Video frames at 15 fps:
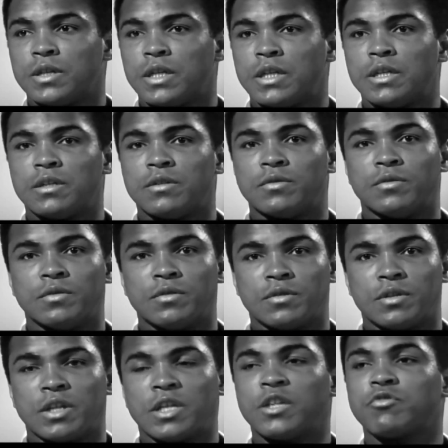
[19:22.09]
And
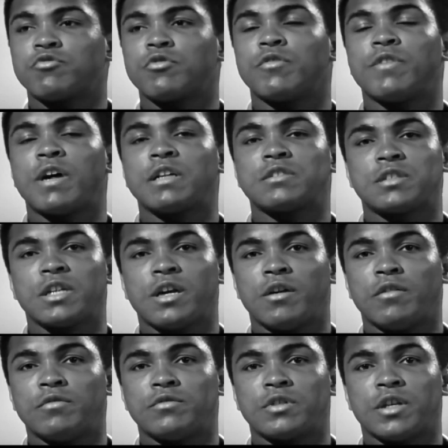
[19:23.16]
the history of
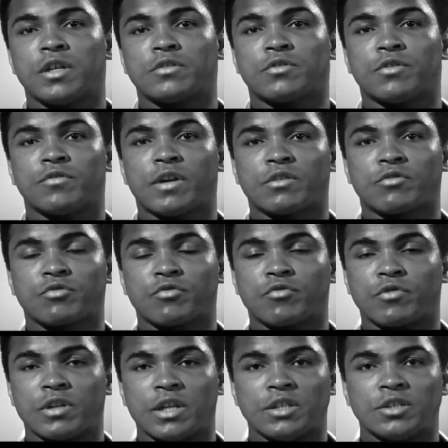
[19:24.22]
ourselves, the history of our
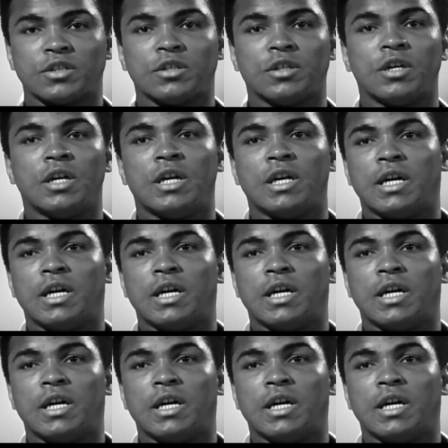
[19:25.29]
true religion,